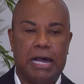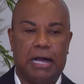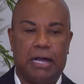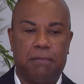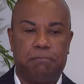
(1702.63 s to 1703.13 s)

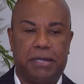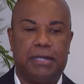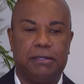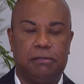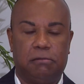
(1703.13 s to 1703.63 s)

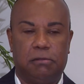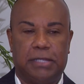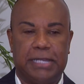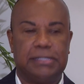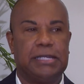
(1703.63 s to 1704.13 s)
But
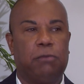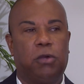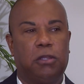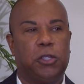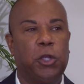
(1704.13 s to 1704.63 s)
they said,
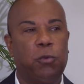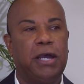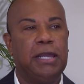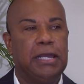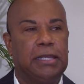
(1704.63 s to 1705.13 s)
well, you know
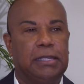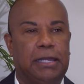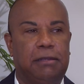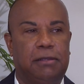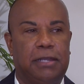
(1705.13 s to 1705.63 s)
what?
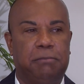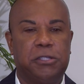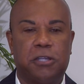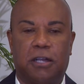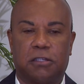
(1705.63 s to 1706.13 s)
Let me
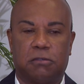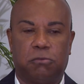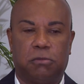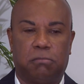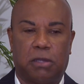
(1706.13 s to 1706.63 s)
talk
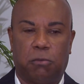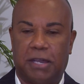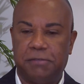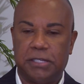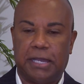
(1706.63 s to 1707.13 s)
with my
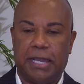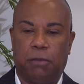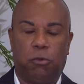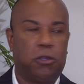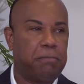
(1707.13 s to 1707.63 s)
wife tonight,
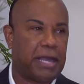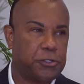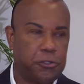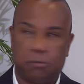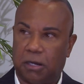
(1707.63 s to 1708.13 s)
and we'll get back
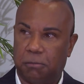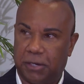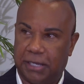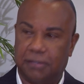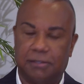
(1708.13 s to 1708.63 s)
to you tomorrow morning.